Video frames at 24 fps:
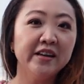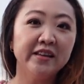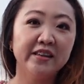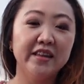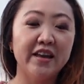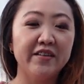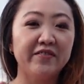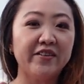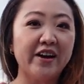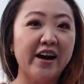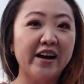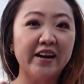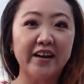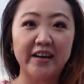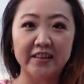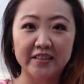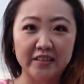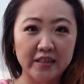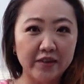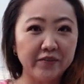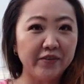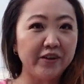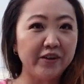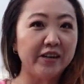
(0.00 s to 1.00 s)
They've got
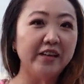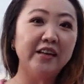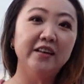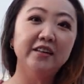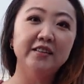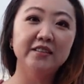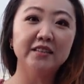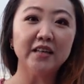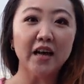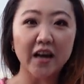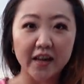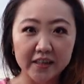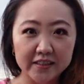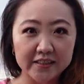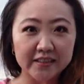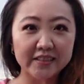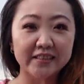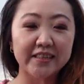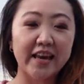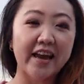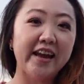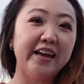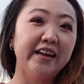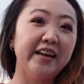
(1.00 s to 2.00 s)
activities, ice
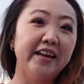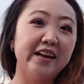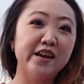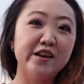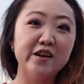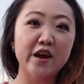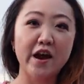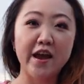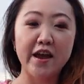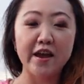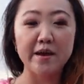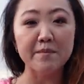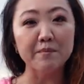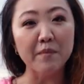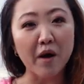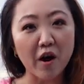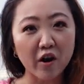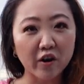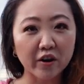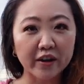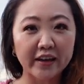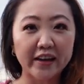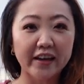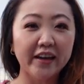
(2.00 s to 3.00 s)
skating, a
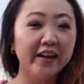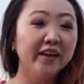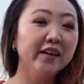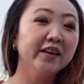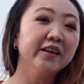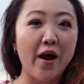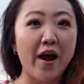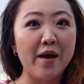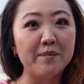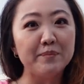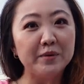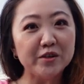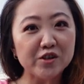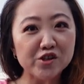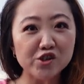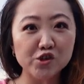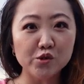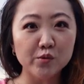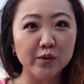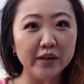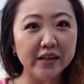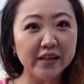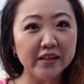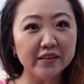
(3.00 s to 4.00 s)
market. I've been
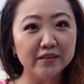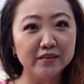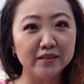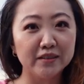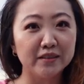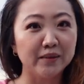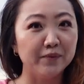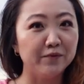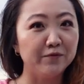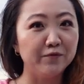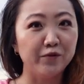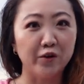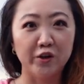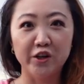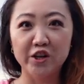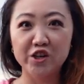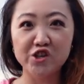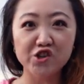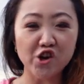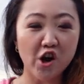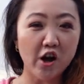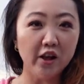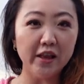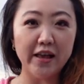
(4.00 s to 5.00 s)
shooting some
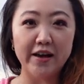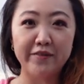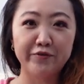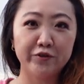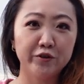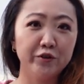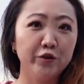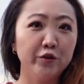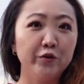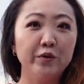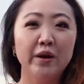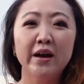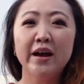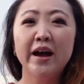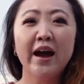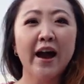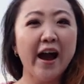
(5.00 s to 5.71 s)
footage all afternoon.